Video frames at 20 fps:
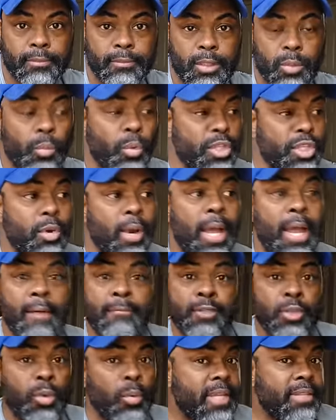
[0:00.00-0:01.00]
When you
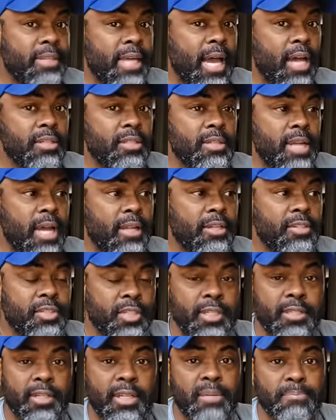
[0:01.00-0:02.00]
have $20,000
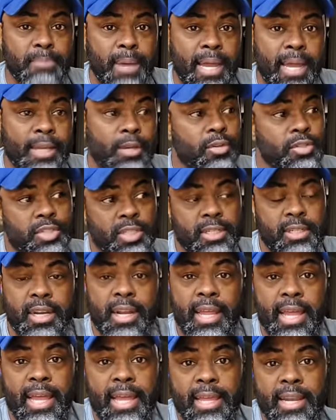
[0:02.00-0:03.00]
sitting in the bank or sitting in
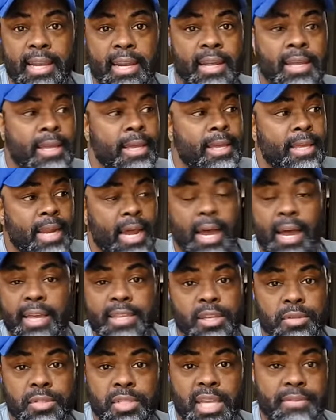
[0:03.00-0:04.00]
a, in a, in a high
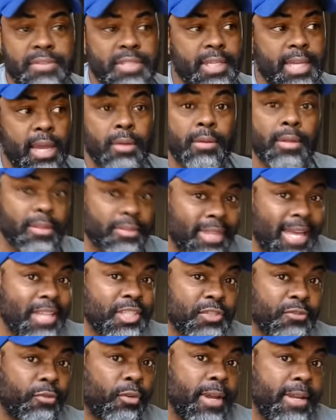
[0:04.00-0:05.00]
yield savings account,
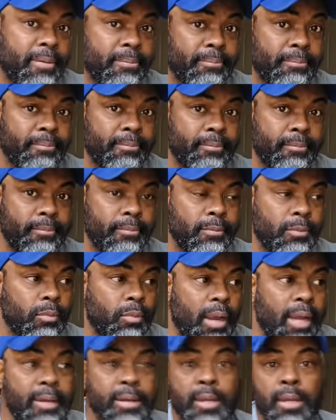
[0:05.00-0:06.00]
that's freedom
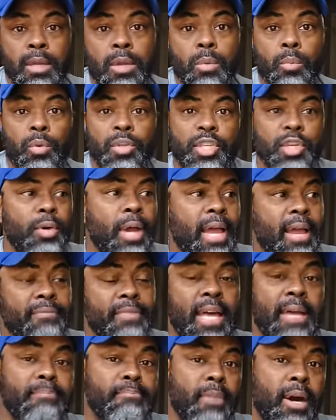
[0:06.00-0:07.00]
right? When you have
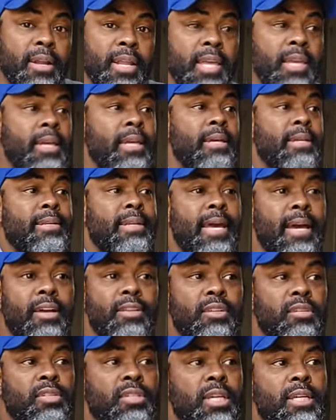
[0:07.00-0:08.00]
that money, now
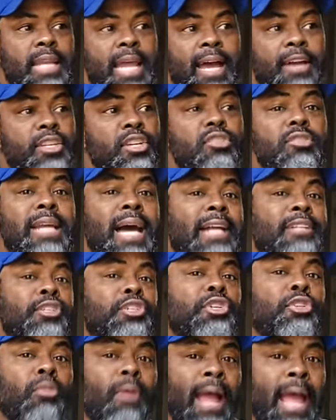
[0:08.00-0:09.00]
you said now you're not
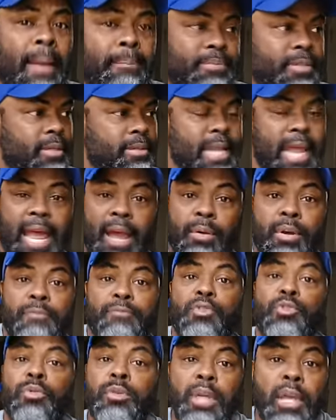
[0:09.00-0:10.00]
trapped. Now
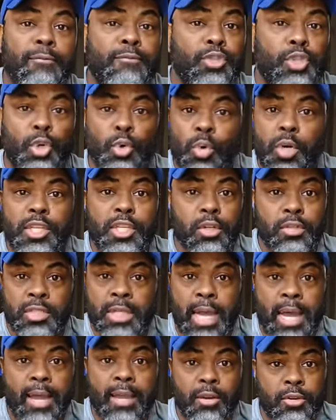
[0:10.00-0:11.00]
if you if two of your
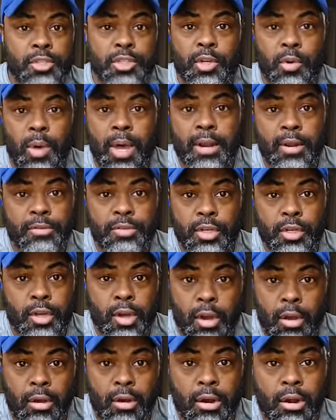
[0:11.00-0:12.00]
tires go out on your
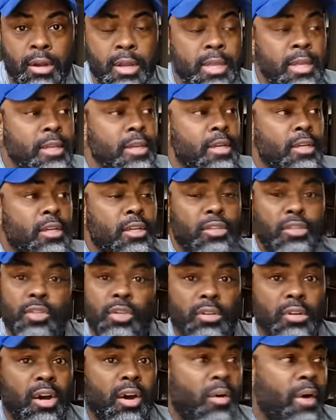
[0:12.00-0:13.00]
car,
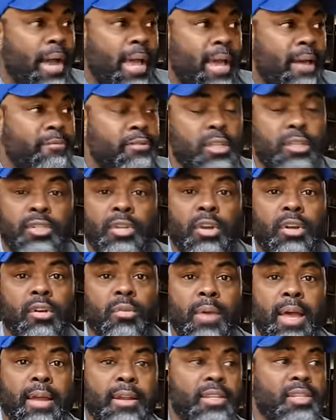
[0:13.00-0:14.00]
you don't have to turn
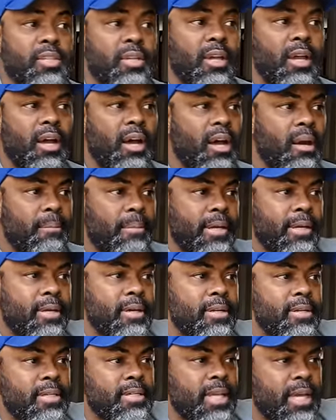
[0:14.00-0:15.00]
around and say, "Oh my
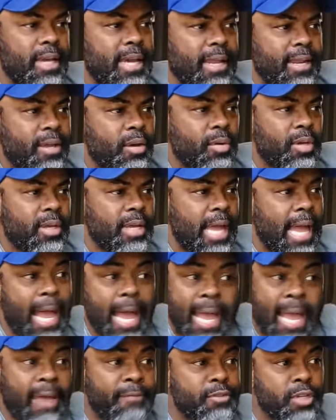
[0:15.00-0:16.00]
goodness, I got to go I
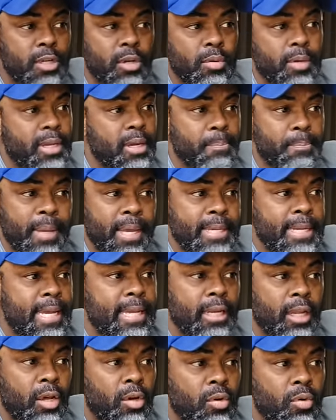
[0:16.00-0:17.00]
have to go get a payday
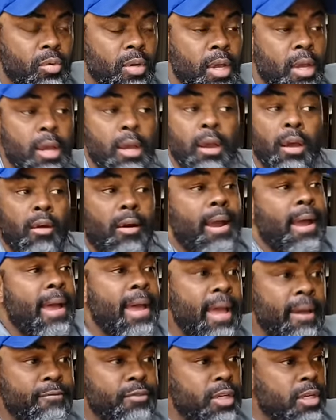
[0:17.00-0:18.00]
loan or I
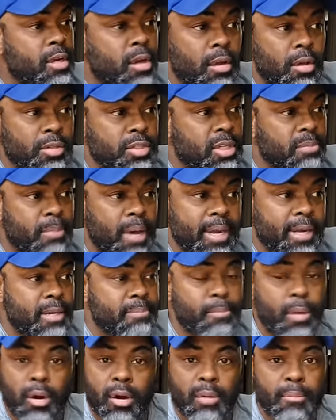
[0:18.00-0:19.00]
have to call somebody to
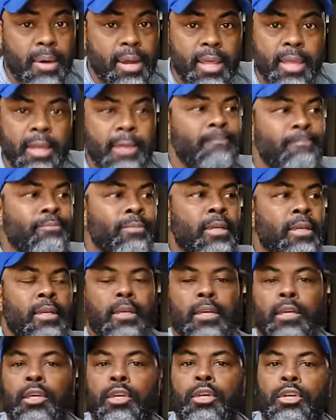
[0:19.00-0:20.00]
borrow money."
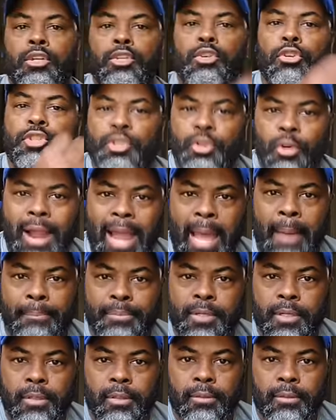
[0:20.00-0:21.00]
You're trapped.